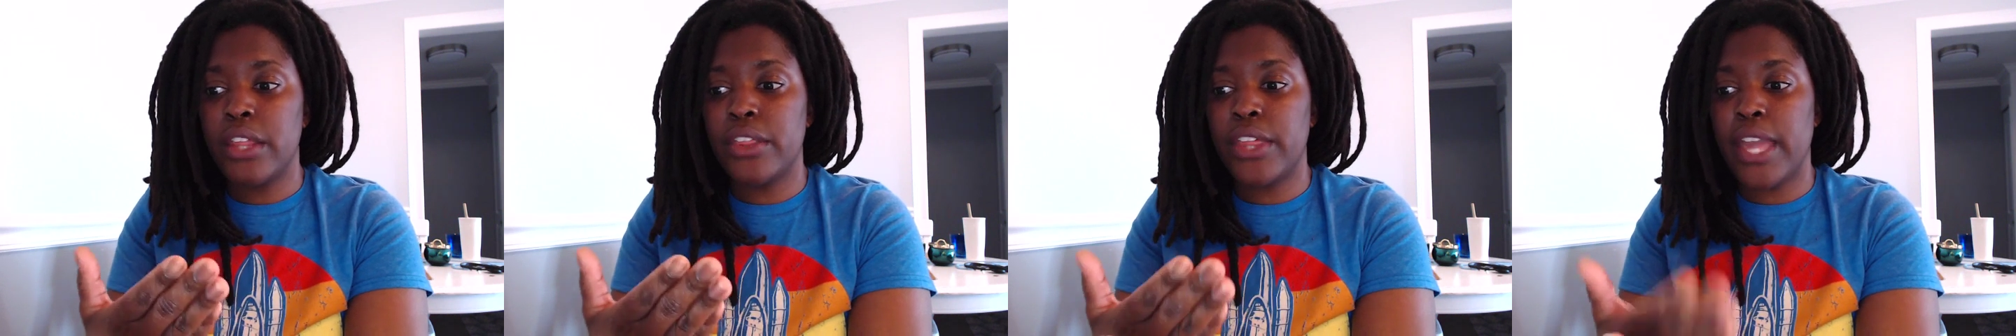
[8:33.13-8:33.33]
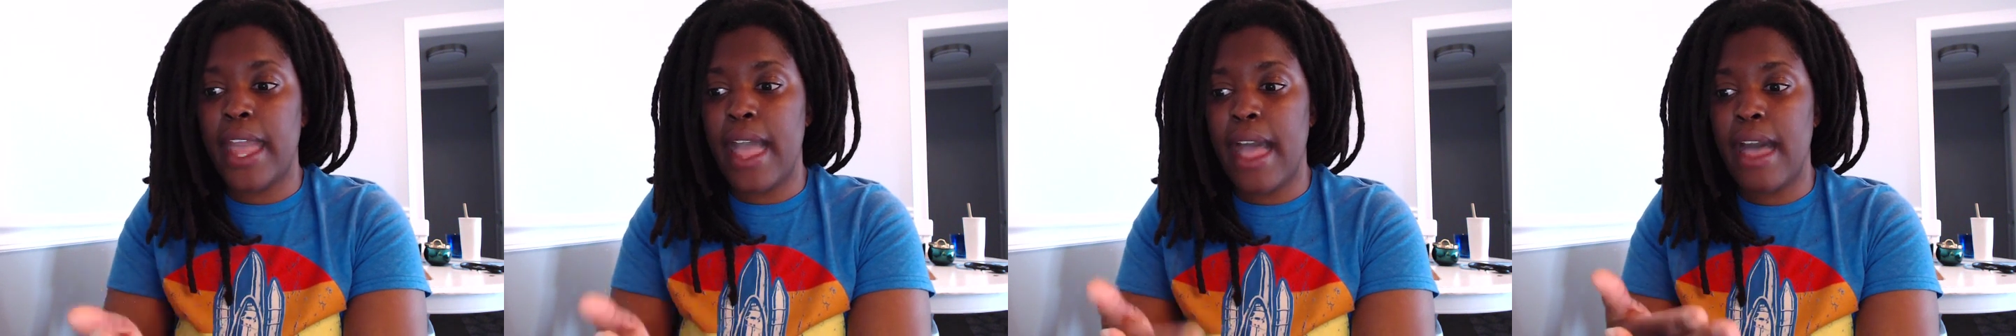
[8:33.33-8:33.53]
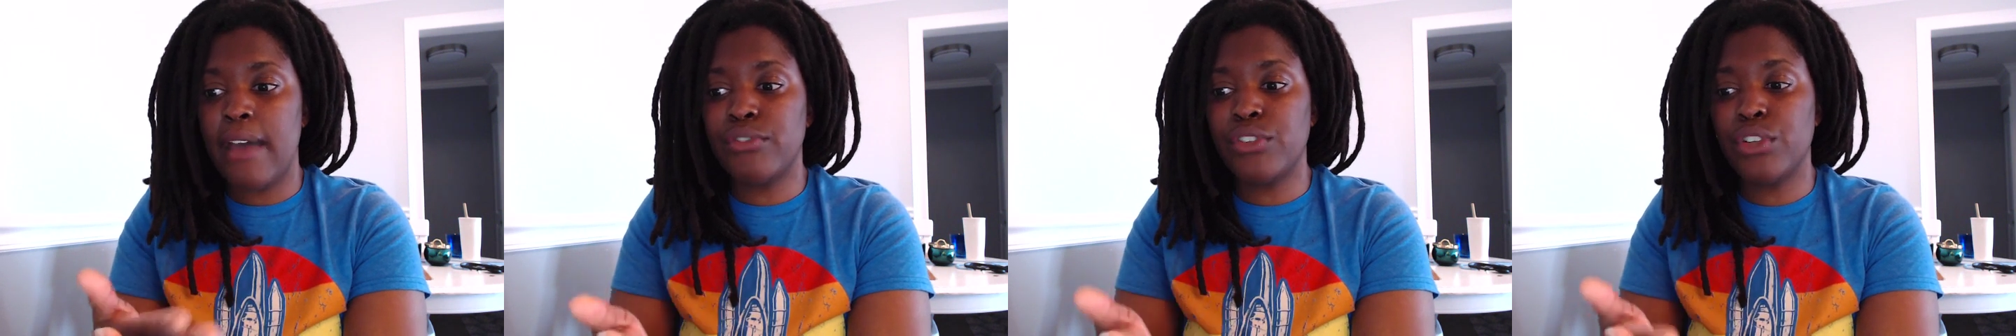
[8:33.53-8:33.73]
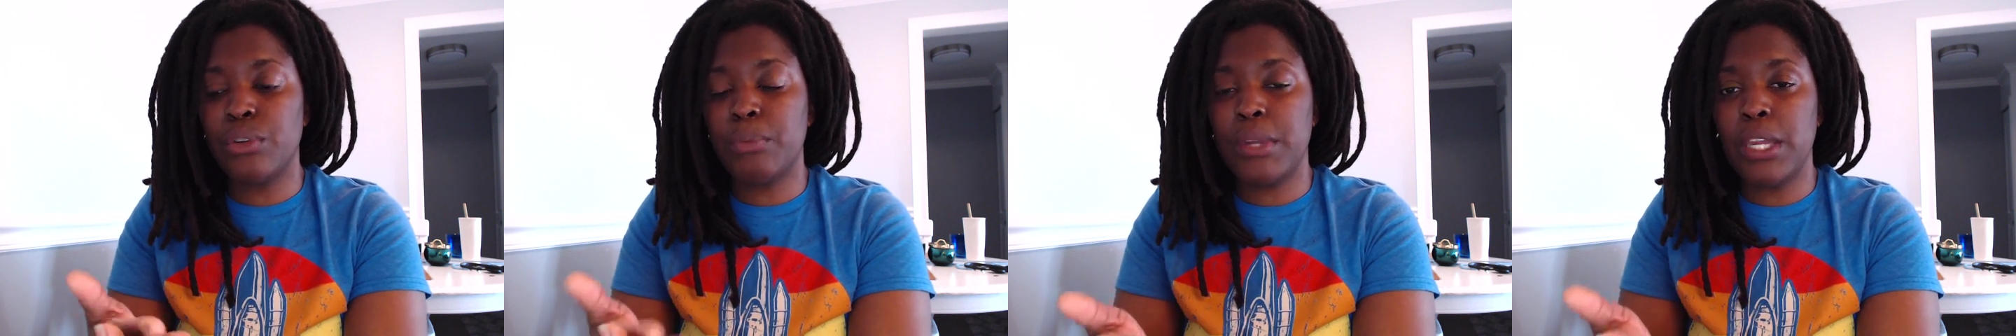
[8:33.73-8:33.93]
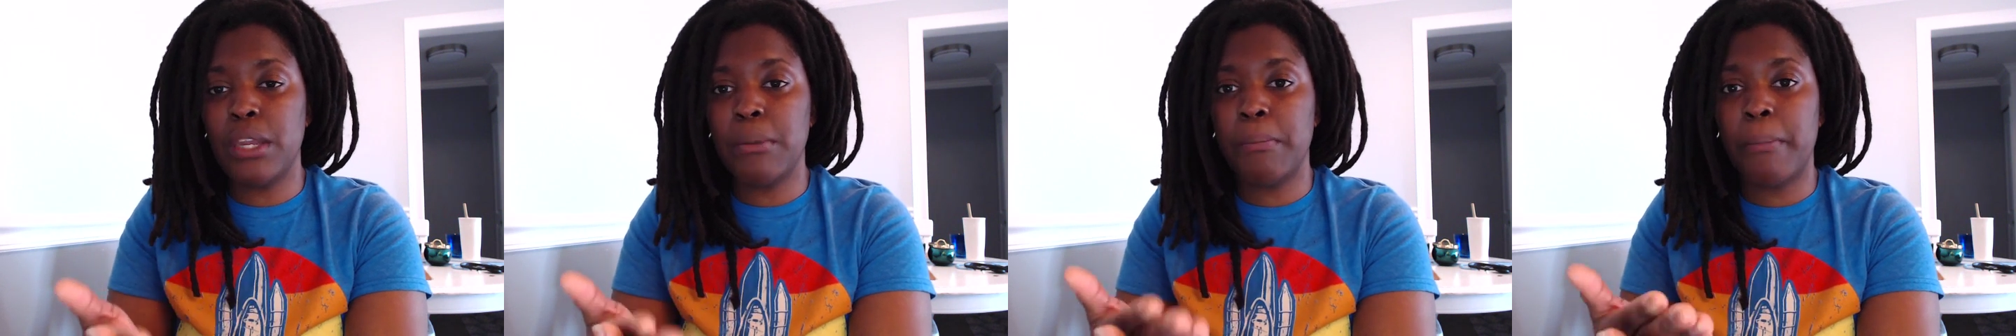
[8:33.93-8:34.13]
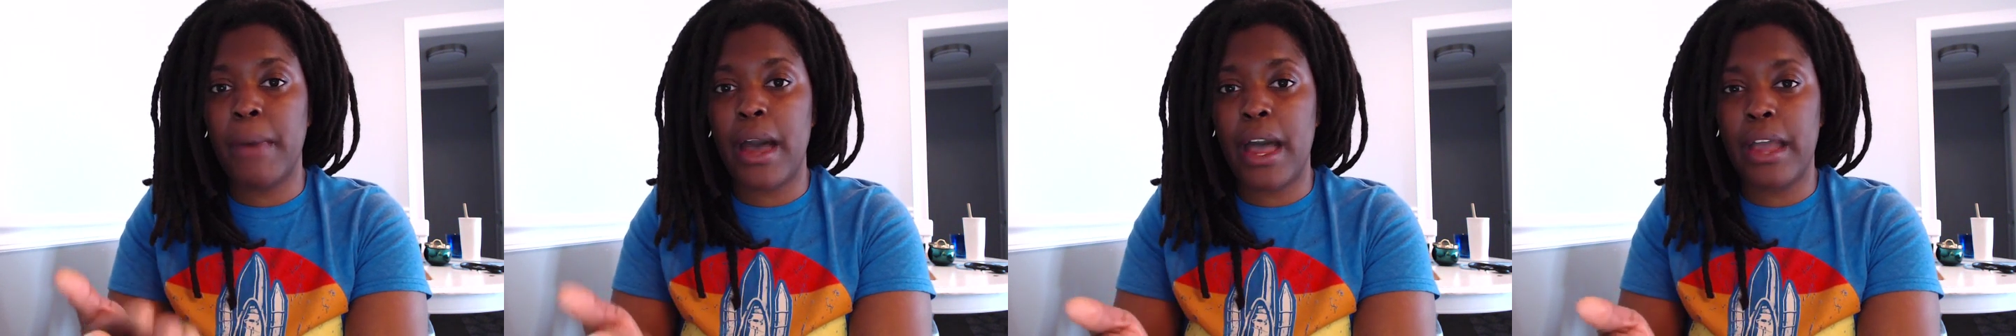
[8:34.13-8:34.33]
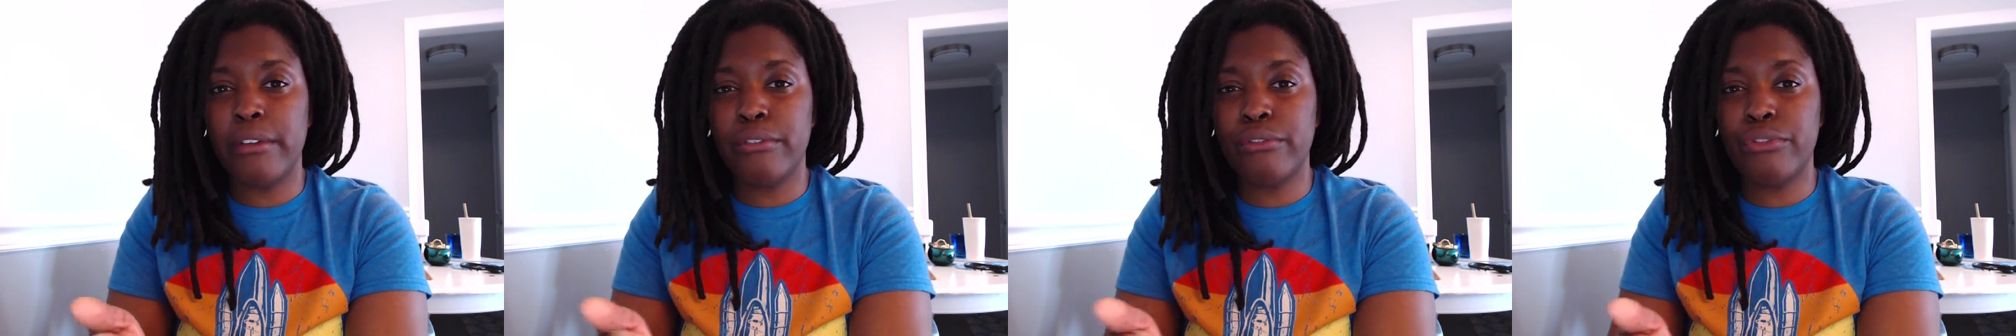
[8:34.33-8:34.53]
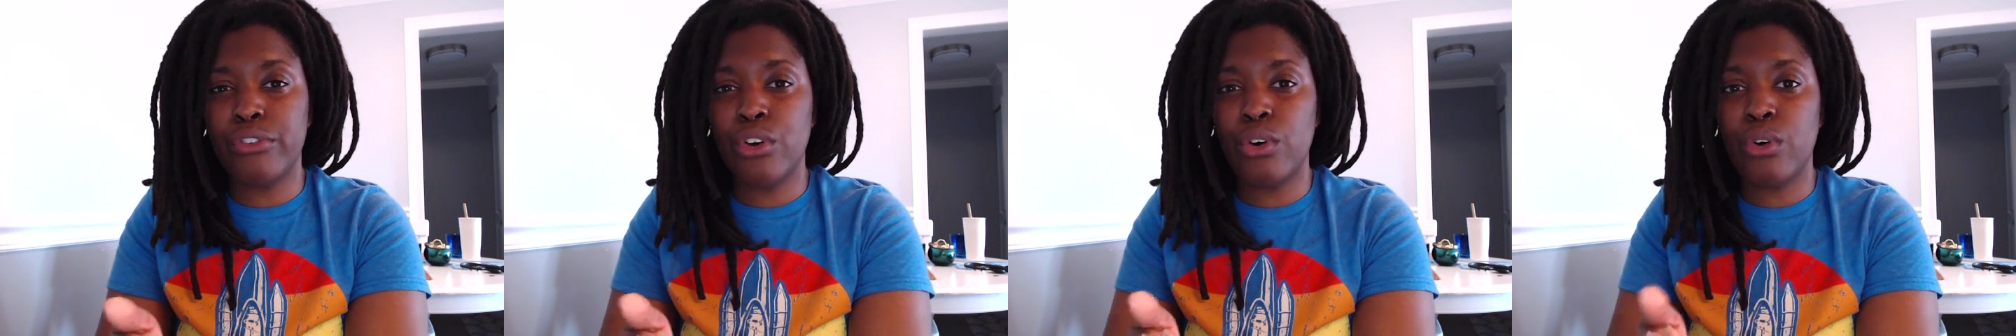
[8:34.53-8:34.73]
they have to be
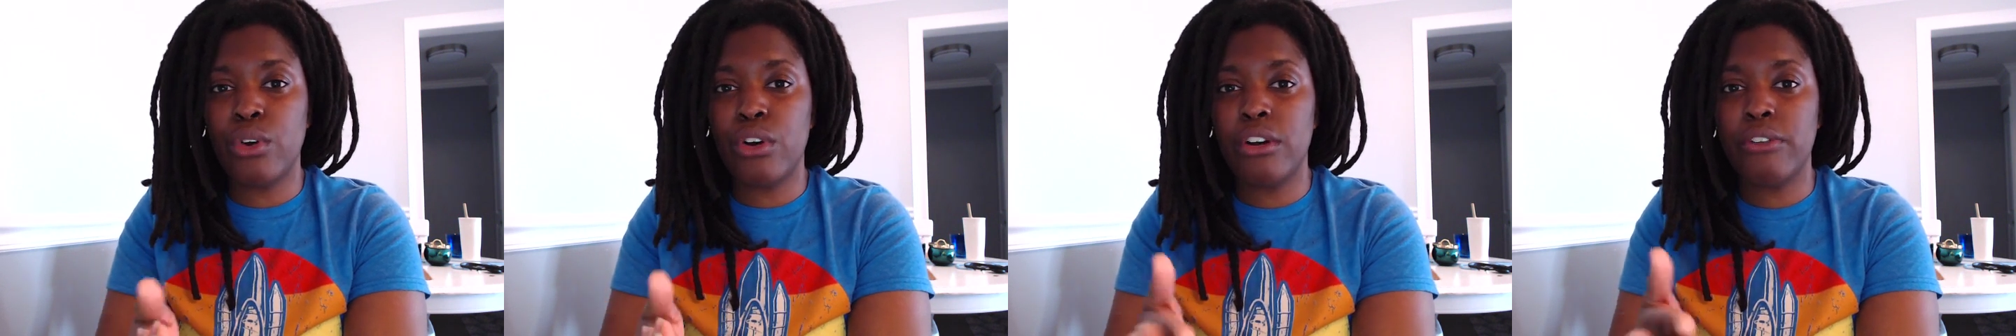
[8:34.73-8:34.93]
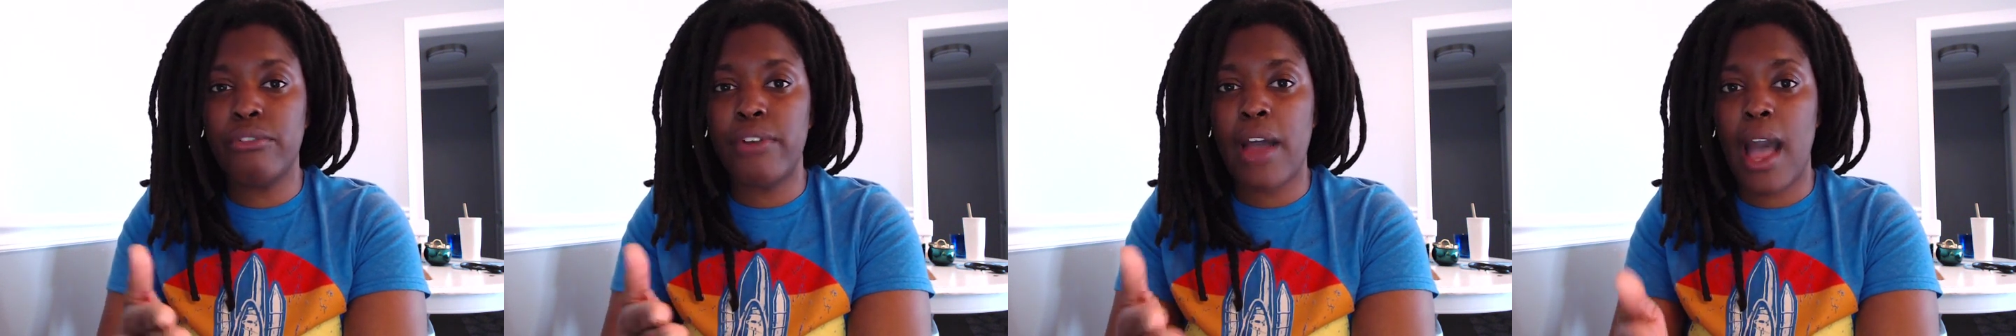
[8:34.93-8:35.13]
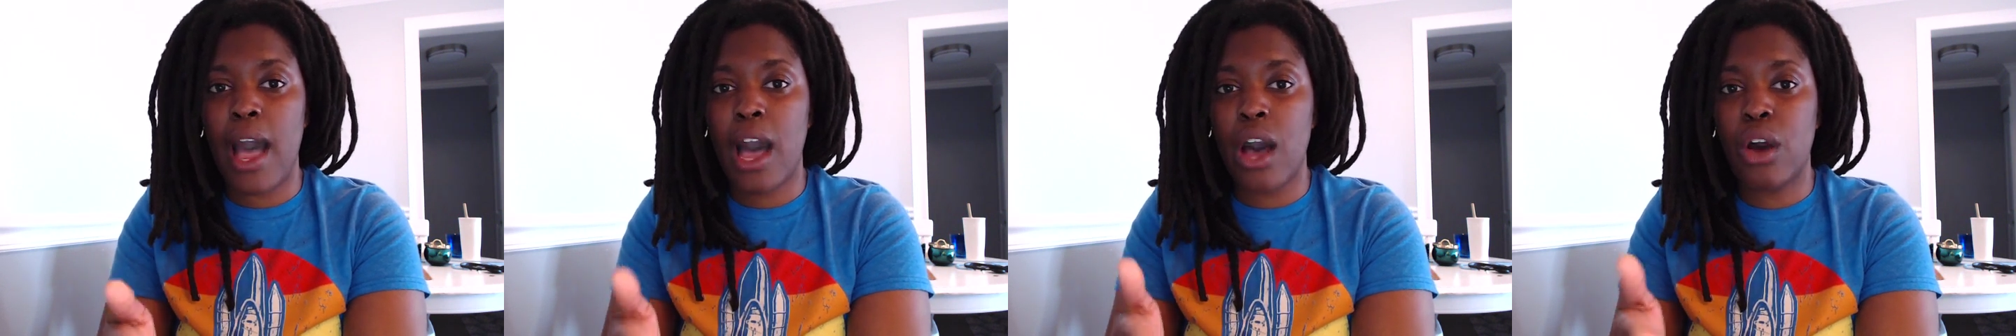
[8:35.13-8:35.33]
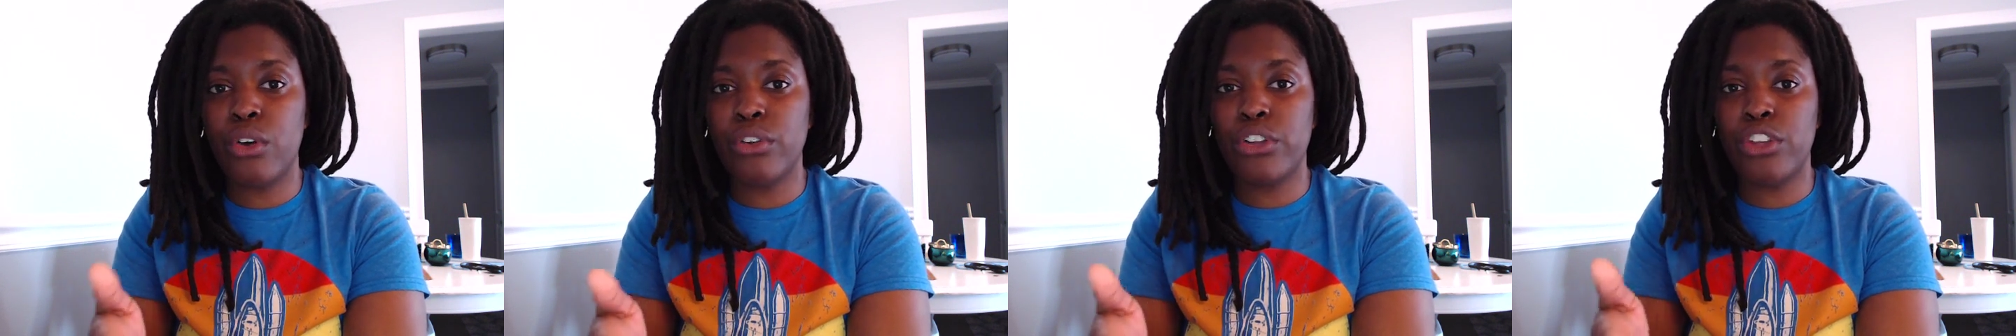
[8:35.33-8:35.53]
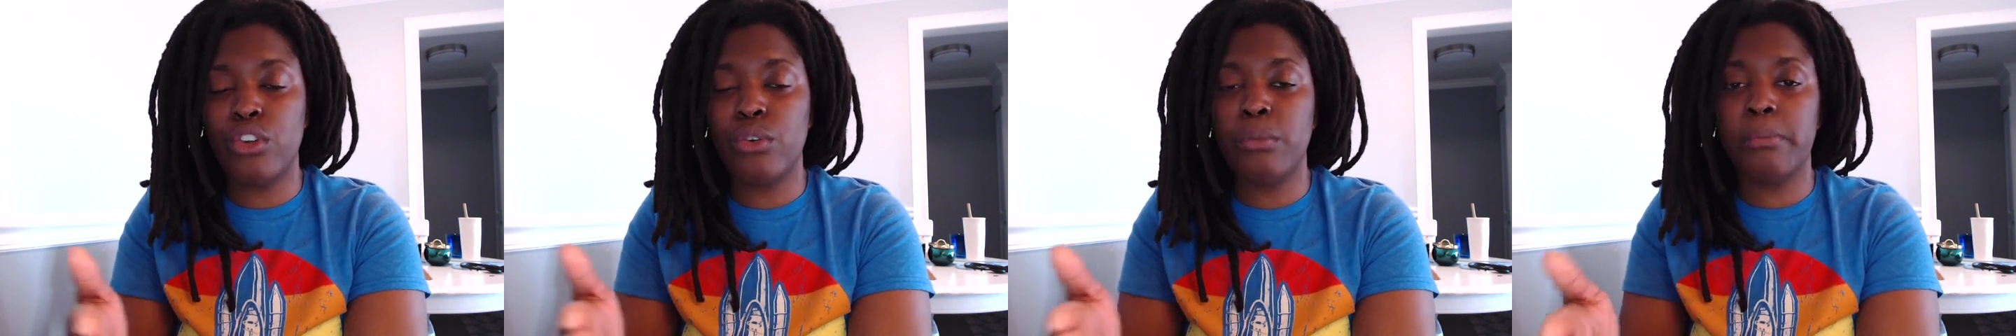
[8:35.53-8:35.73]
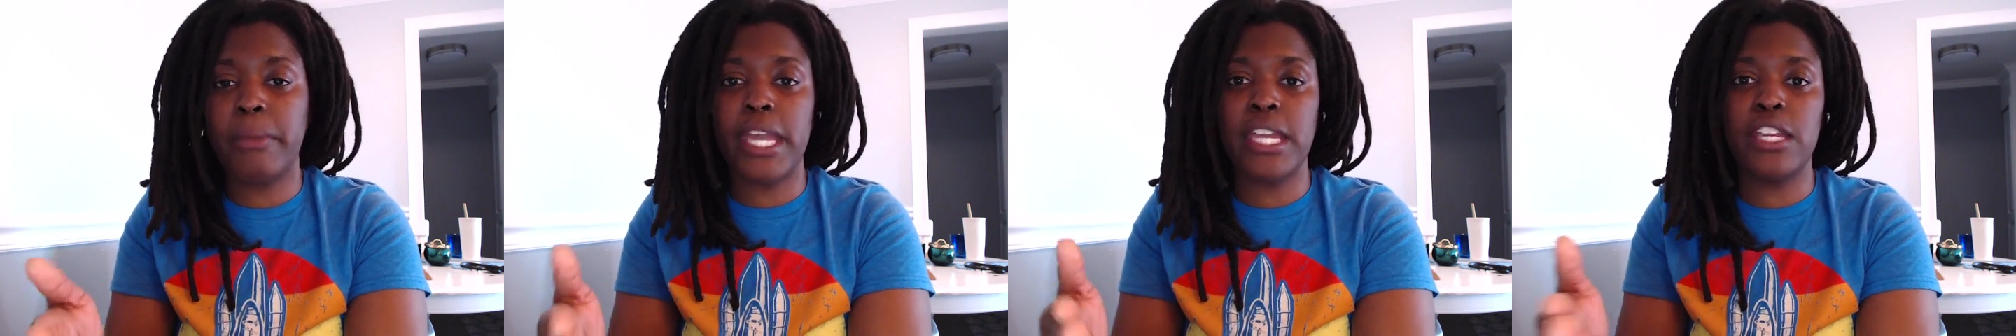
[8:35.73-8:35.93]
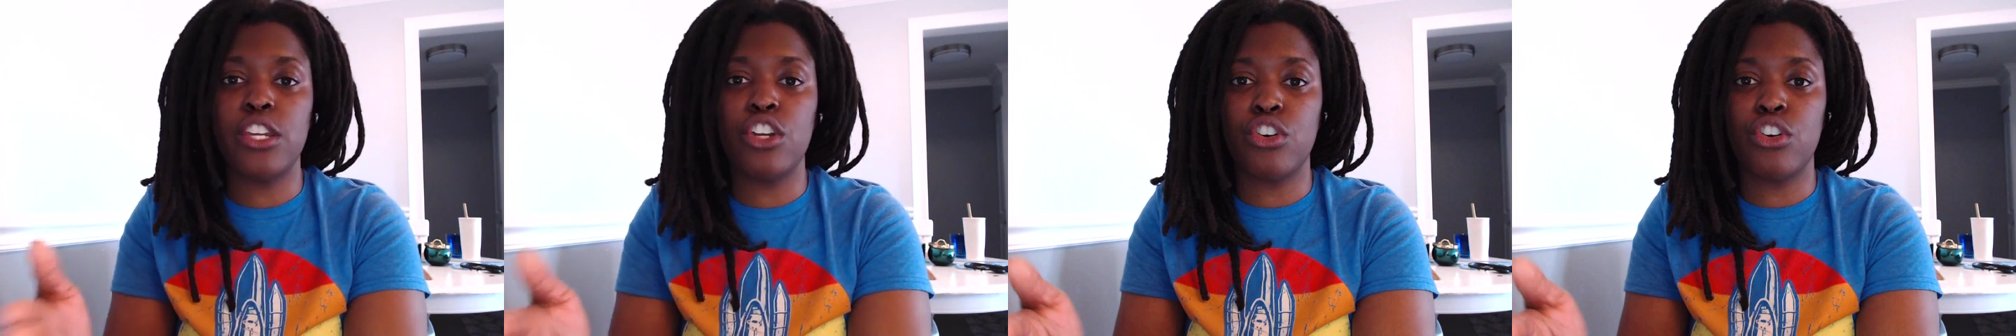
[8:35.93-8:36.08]
mindful of how you make